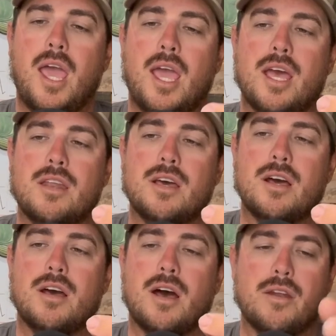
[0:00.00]
and
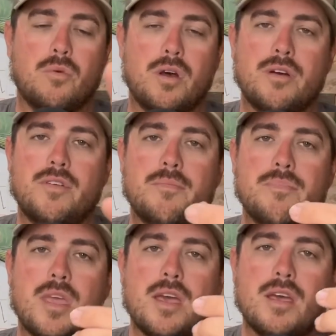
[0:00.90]
on one of them,
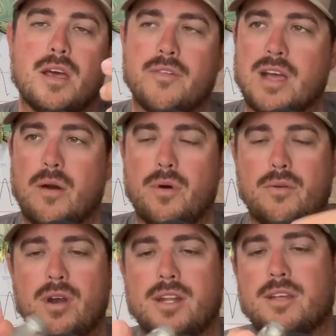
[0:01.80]
I've got one
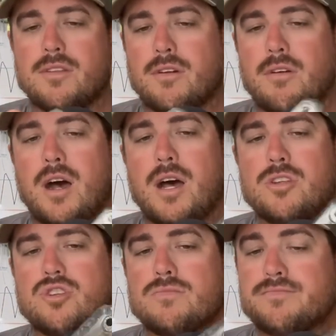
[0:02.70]
rigged in the garage.